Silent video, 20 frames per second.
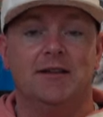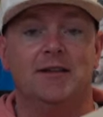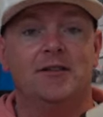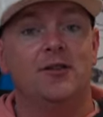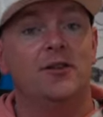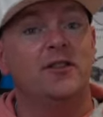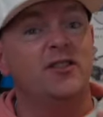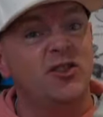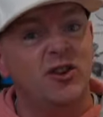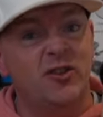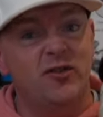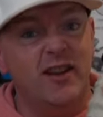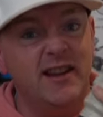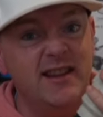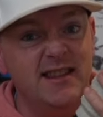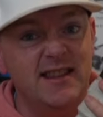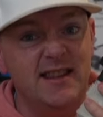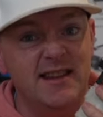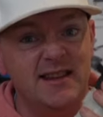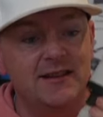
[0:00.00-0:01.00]
So stuff
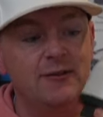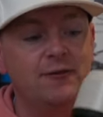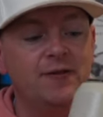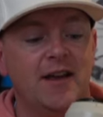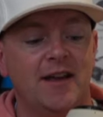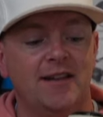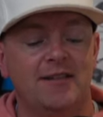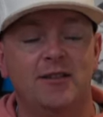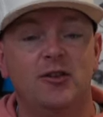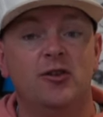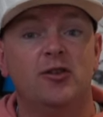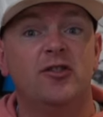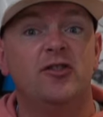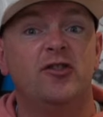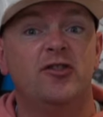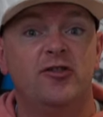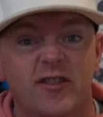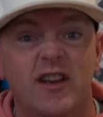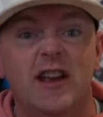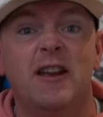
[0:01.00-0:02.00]
like this, if that's your
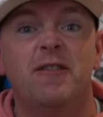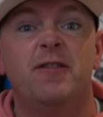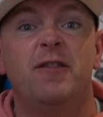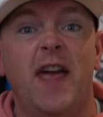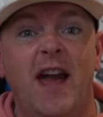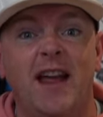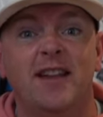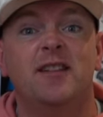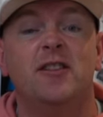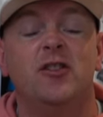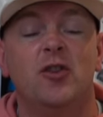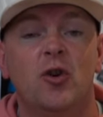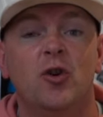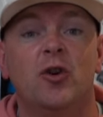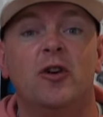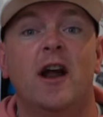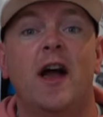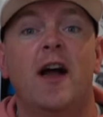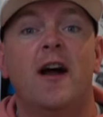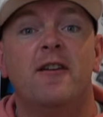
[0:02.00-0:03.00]

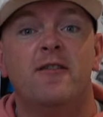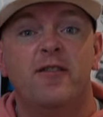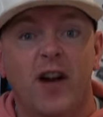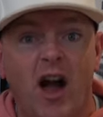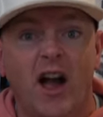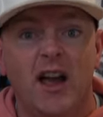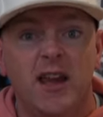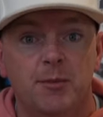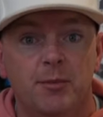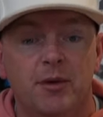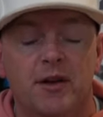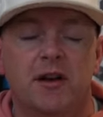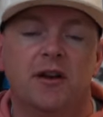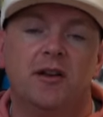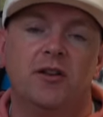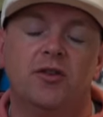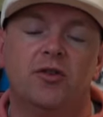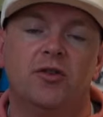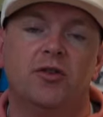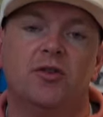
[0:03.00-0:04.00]
vibe,
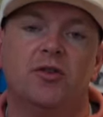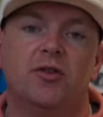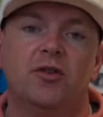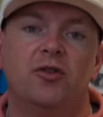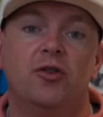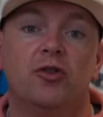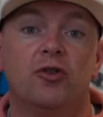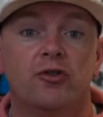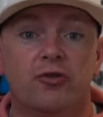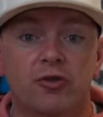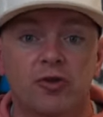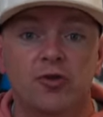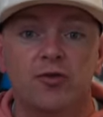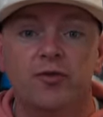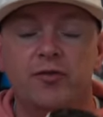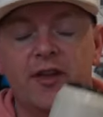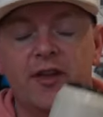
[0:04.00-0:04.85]
your groove,